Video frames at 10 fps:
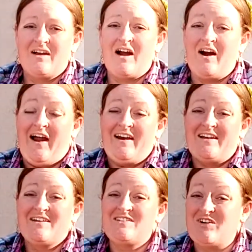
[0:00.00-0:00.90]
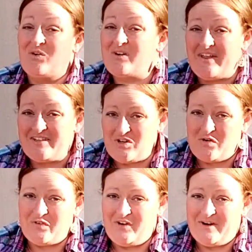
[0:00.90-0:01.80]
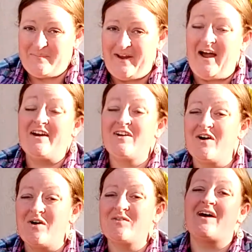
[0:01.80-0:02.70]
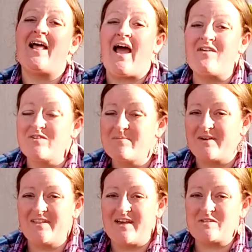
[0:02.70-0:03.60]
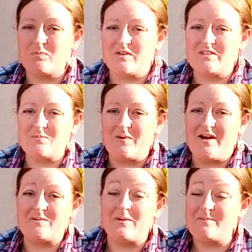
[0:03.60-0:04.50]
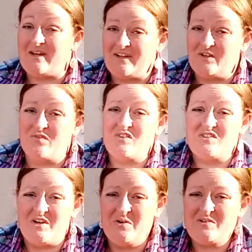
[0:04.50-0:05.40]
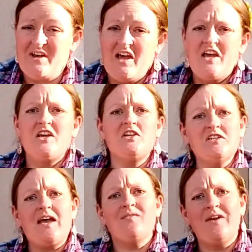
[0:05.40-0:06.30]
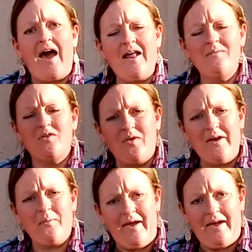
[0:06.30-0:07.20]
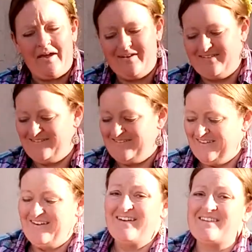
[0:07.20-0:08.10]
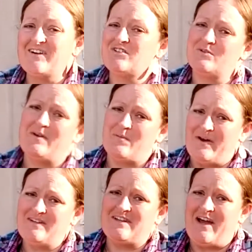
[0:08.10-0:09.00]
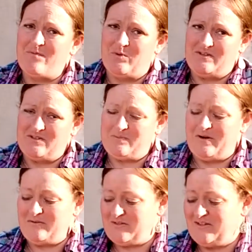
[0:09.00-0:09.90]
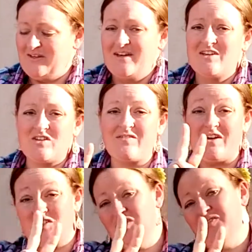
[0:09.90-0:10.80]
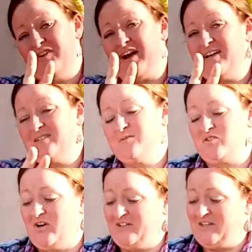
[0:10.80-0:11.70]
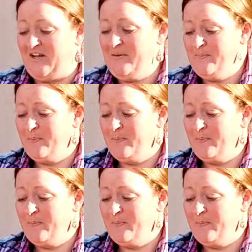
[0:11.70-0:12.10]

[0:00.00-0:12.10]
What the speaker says: All right, don't glaze over on me. I know not everybody likes Brussels sprouts, but I'm telling you, if you don't, you just haven't had them the right way. There are so many ways to have Brussels sprouts. So I've got two different kinds I'm starting today.